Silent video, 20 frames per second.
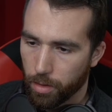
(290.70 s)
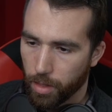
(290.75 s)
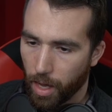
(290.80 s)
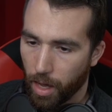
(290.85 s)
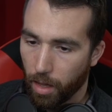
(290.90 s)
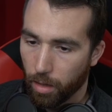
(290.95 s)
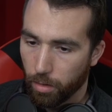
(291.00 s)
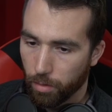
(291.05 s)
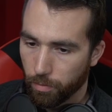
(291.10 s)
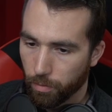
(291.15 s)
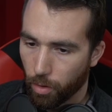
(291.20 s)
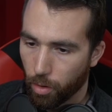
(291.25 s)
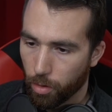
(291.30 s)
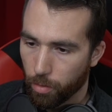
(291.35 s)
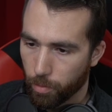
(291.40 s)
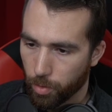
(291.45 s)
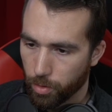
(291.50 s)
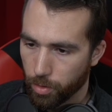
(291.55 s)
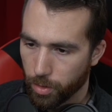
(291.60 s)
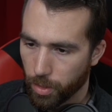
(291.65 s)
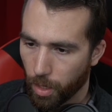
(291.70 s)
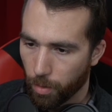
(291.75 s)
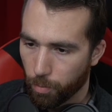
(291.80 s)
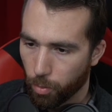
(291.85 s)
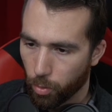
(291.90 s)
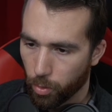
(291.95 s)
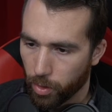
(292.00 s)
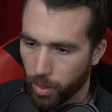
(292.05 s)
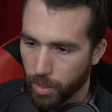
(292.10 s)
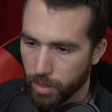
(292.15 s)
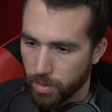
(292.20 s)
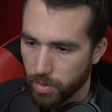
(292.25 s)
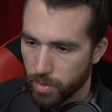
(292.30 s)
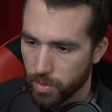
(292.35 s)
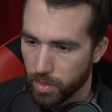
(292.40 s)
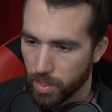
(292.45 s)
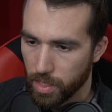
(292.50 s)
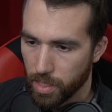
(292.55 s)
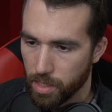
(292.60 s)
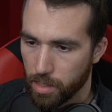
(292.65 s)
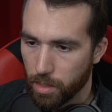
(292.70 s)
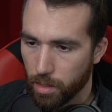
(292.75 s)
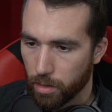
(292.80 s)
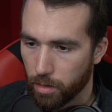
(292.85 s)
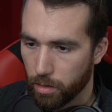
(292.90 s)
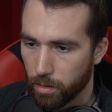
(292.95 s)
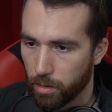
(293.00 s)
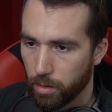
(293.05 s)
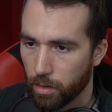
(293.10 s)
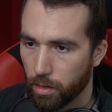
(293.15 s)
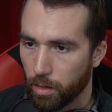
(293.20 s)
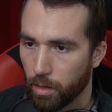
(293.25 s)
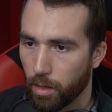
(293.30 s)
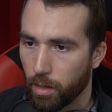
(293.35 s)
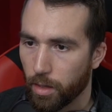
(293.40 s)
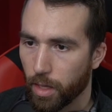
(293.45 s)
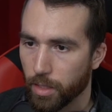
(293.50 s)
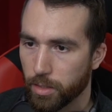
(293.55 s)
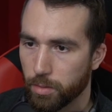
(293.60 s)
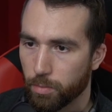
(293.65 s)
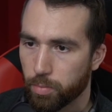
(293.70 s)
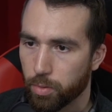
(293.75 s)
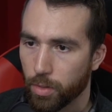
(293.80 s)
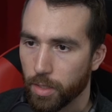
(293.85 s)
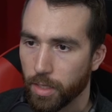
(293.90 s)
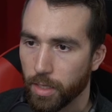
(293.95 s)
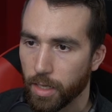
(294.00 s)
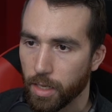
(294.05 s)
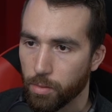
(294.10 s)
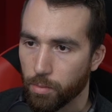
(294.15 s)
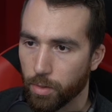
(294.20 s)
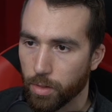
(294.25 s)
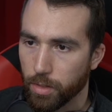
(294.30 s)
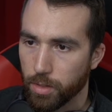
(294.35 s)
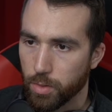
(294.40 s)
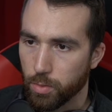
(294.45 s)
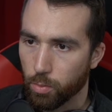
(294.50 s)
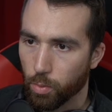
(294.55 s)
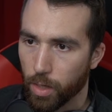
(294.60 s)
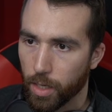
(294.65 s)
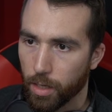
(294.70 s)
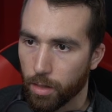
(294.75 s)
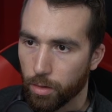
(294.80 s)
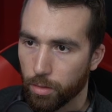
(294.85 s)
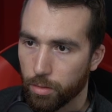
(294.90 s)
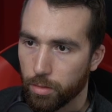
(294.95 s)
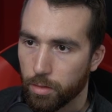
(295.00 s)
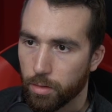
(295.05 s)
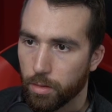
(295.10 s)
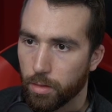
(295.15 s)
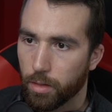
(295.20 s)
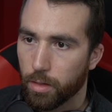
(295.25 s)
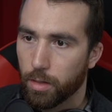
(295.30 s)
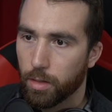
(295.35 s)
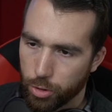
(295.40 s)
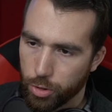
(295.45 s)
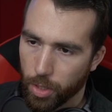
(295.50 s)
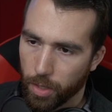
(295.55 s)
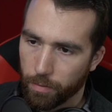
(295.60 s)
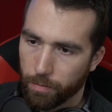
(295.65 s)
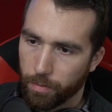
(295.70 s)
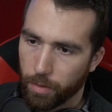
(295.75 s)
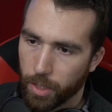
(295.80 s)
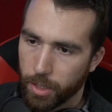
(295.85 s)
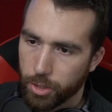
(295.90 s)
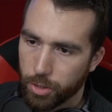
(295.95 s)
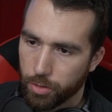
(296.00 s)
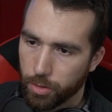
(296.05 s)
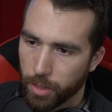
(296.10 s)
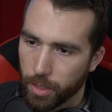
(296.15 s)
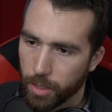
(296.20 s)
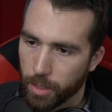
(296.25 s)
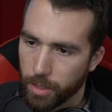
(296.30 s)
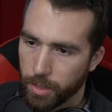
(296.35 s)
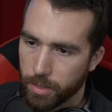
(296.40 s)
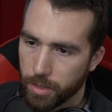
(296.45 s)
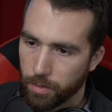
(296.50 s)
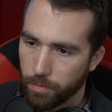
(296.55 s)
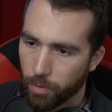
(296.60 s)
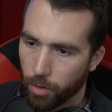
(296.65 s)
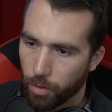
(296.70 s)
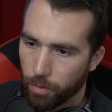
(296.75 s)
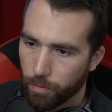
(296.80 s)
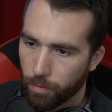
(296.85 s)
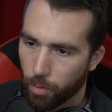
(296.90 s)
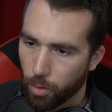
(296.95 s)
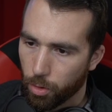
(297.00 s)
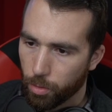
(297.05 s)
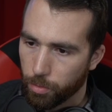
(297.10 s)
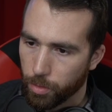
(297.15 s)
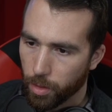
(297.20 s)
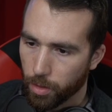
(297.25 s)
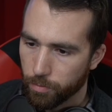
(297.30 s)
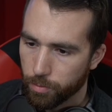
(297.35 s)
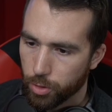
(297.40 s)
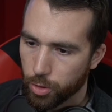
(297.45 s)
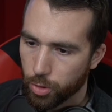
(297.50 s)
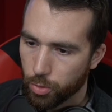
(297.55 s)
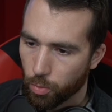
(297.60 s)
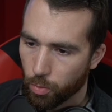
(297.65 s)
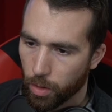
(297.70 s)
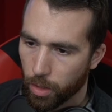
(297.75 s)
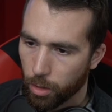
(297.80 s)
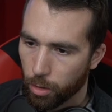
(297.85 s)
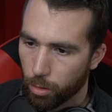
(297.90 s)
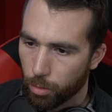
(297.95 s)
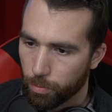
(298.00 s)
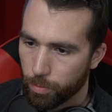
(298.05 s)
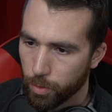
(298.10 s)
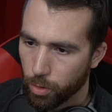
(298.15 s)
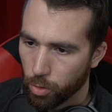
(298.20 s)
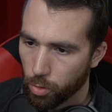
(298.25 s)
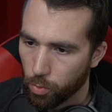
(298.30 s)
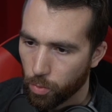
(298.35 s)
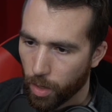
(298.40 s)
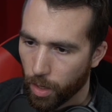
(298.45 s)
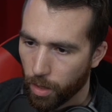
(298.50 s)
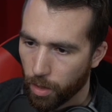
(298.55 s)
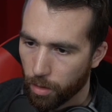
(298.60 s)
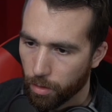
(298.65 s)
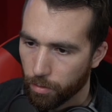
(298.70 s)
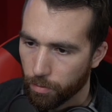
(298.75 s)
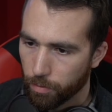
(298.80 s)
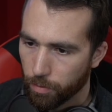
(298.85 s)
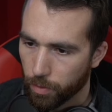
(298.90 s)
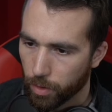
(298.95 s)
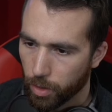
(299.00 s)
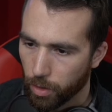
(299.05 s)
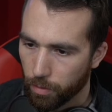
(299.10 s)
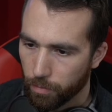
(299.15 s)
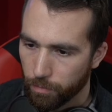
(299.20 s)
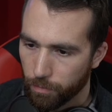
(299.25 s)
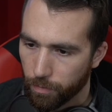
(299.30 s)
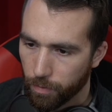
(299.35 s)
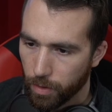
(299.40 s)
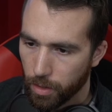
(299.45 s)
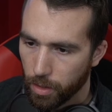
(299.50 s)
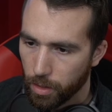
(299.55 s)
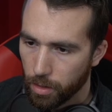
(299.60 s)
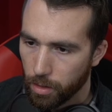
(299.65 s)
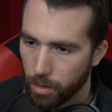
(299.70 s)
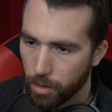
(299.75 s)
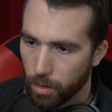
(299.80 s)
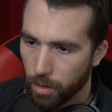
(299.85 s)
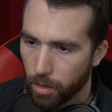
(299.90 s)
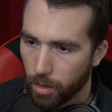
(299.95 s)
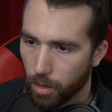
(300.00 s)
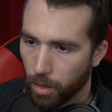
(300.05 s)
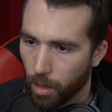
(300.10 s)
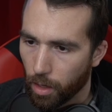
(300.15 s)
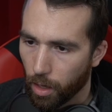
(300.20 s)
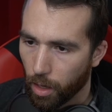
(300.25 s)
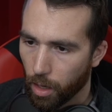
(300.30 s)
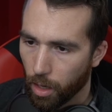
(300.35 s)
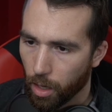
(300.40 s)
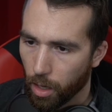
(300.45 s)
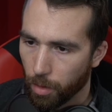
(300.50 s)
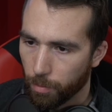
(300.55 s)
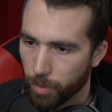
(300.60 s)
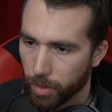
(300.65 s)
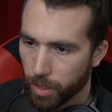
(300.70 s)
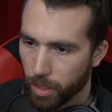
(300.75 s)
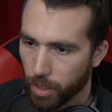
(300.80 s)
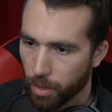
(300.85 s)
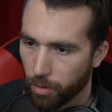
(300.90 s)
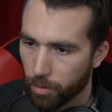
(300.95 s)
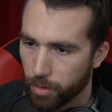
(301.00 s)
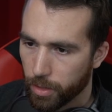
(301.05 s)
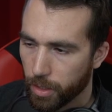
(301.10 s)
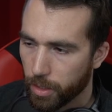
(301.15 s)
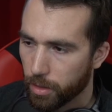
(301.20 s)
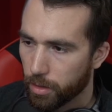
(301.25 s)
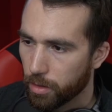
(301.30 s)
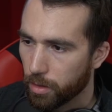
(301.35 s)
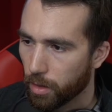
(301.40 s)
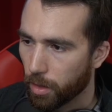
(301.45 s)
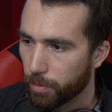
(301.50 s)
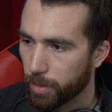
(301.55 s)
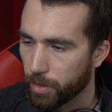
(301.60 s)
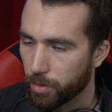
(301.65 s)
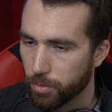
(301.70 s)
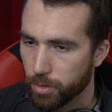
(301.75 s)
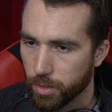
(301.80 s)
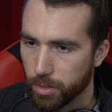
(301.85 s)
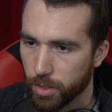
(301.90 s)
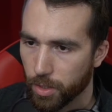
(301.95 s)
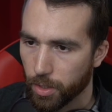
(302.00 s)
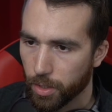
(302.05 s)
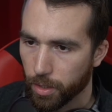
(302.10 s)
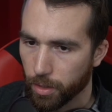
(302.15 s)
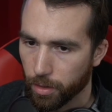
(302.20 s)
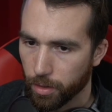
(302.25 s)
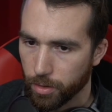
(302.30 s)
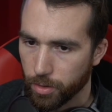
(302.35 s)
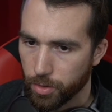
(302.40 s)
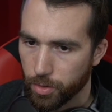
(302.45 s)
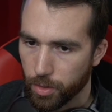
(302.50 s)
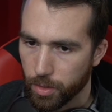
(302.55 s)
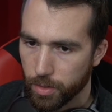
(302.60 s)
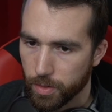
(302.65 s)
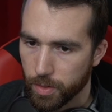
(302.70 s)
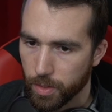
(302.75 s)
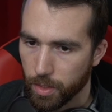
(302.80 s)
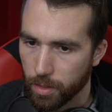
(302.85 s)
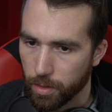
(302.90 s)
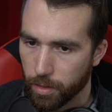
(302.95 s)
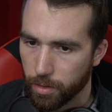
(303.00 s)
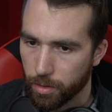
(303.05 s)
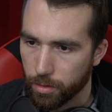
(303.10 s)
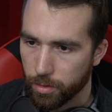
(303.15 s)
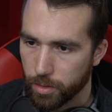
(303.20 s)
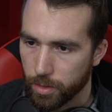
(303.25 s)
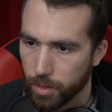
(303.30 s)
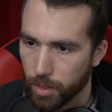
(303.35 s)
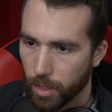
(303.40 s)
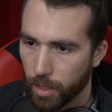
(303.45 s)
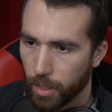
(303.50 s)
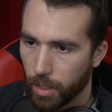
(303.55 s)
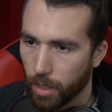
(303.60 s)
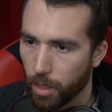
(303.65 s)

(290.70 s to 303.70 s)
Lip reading: the Isle of Armor. You got Porygon Z. That's a pretty neat one as well. Of course, you have Fletchling in its evolved form. You have Skrelp. You have Comfey. Magirna. I mean, there's a ton. As you can see, there's